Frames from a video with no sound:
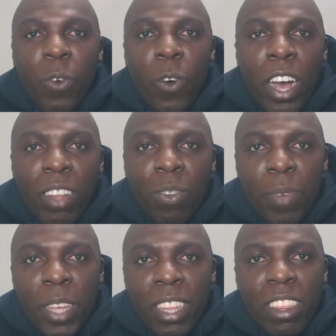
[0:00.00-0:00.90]
Kwagga
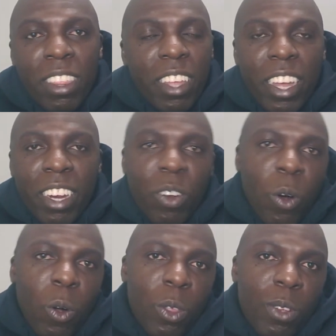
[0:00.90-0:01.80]
Smith and
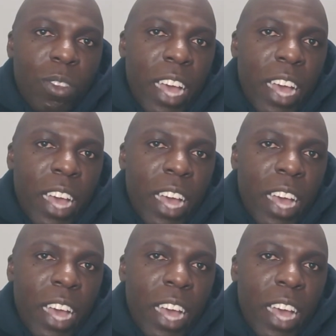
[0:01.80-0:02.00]
all those